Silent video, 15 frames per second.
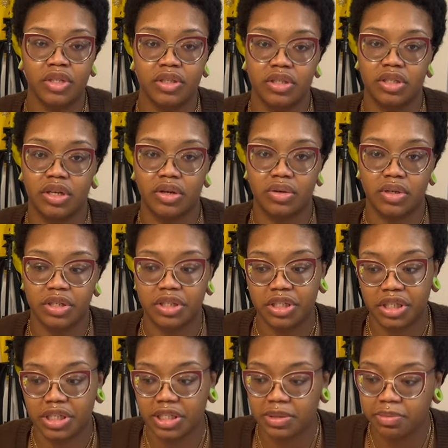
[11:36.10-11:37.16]
So it
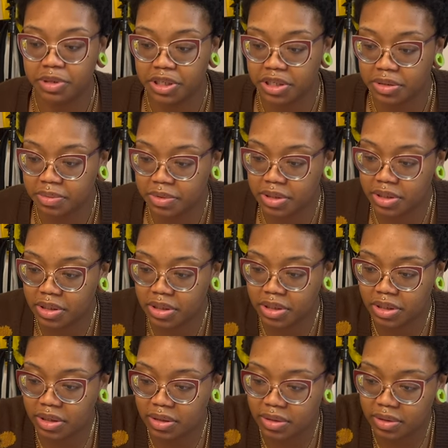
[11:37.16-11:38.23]
just beeped
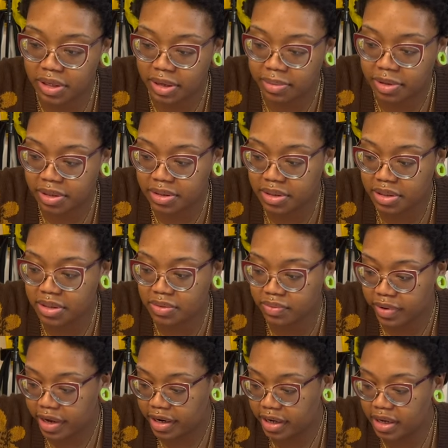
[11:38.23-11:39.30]
so that means it's
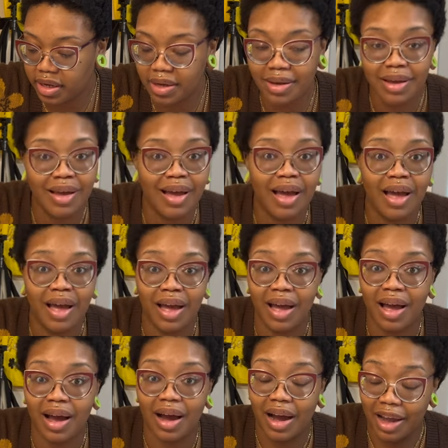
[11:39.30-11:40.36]
ready
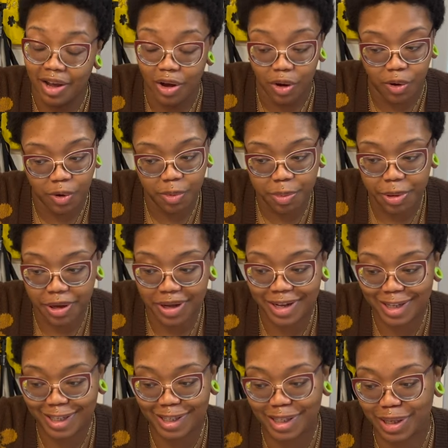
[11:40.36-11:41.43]
I hope
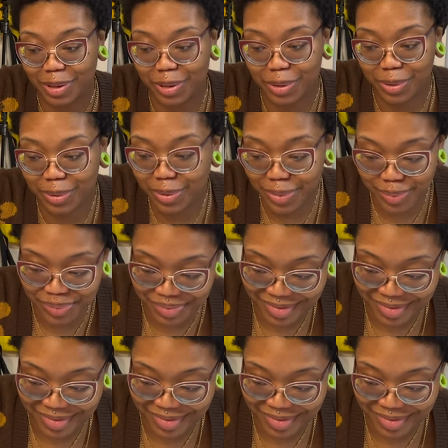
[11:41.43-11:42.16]
so